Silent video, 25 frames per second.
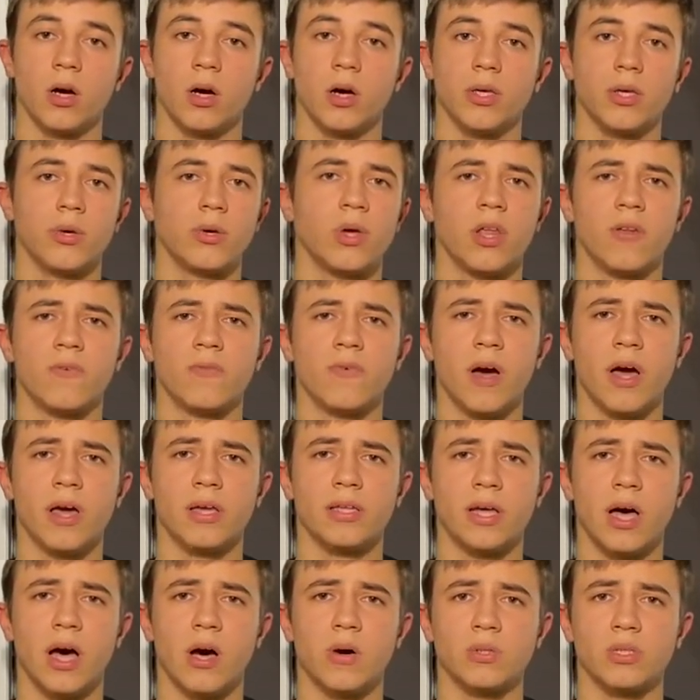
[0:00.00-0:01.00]
You can find
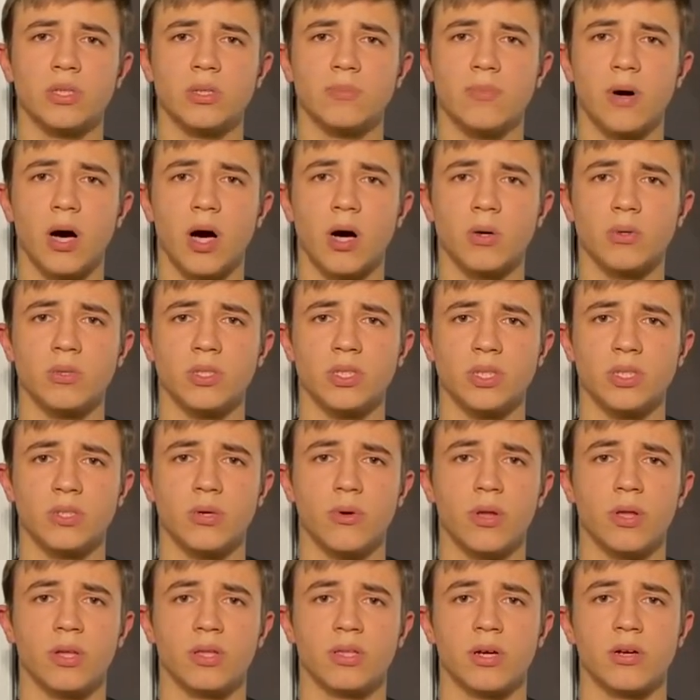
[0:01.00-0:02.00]
out about
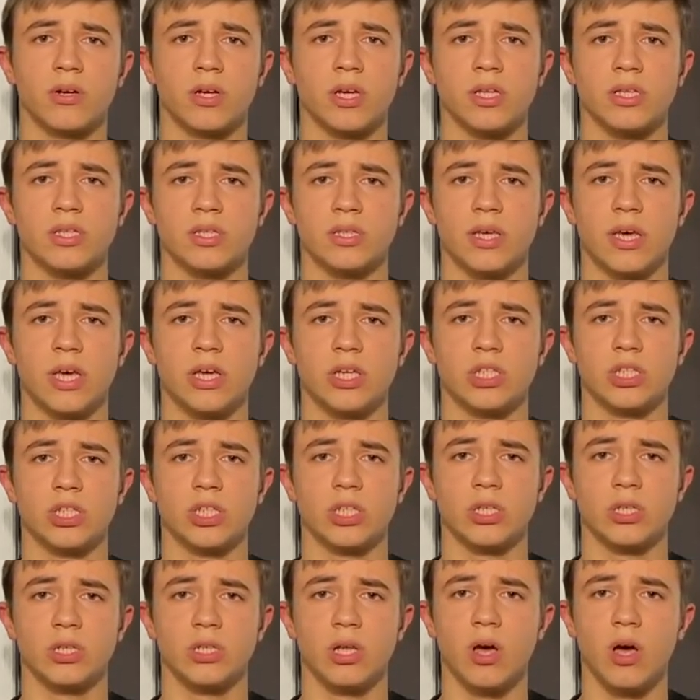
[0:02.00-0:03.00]
student
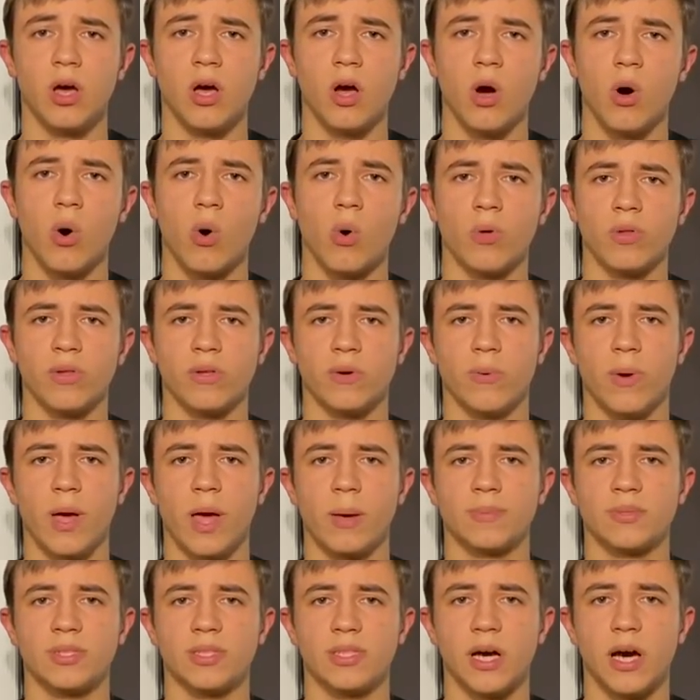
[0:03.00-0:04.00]
organization on the
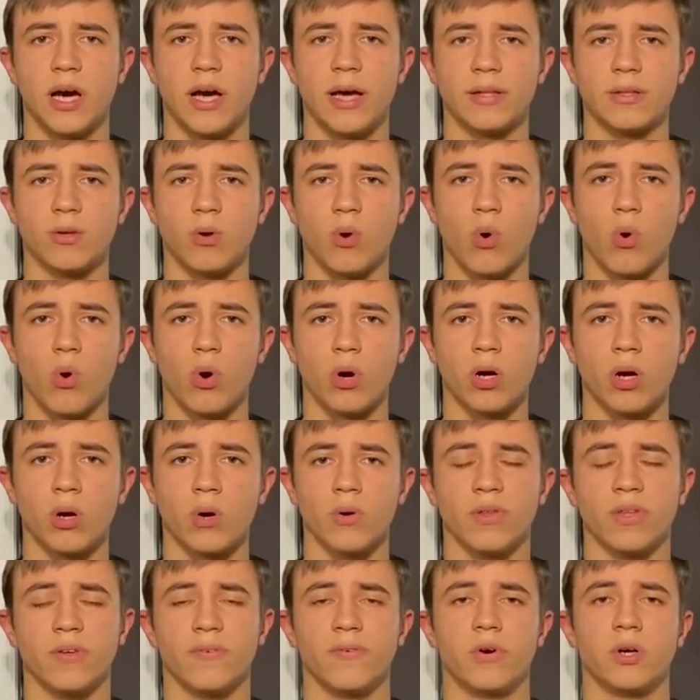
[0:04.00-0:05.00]
website or on
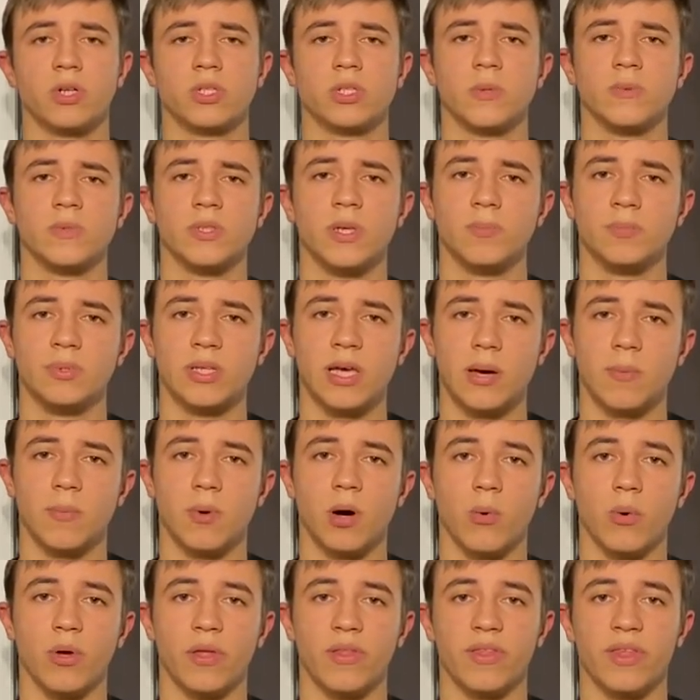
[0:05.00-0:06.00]
the 1st of September
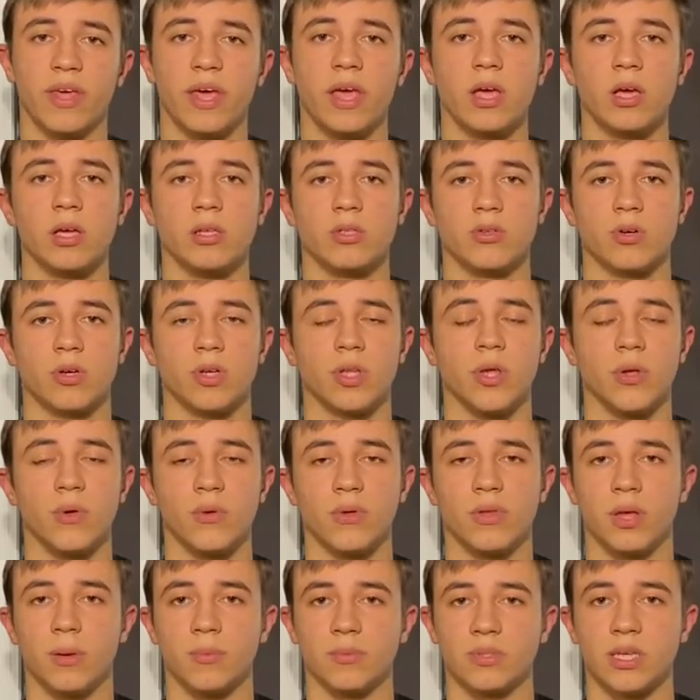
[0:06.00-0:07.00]
when they introduce
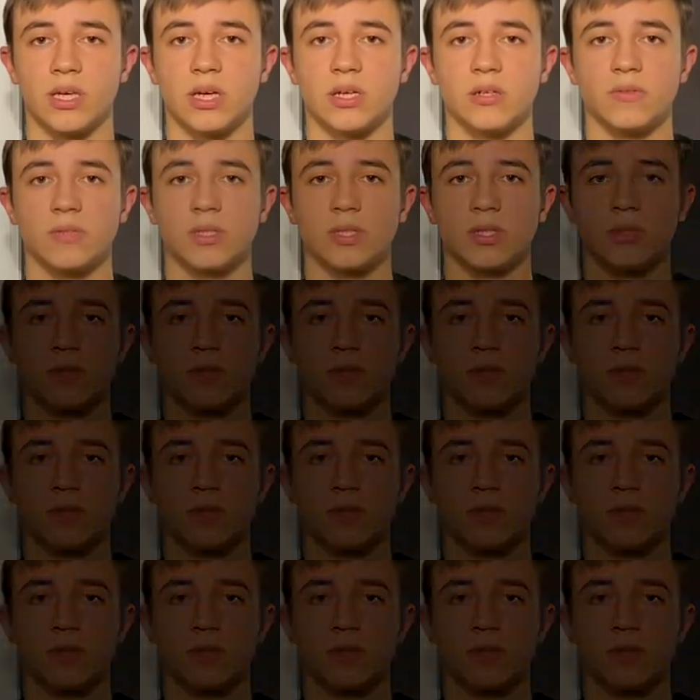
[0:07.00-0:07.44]
themselves.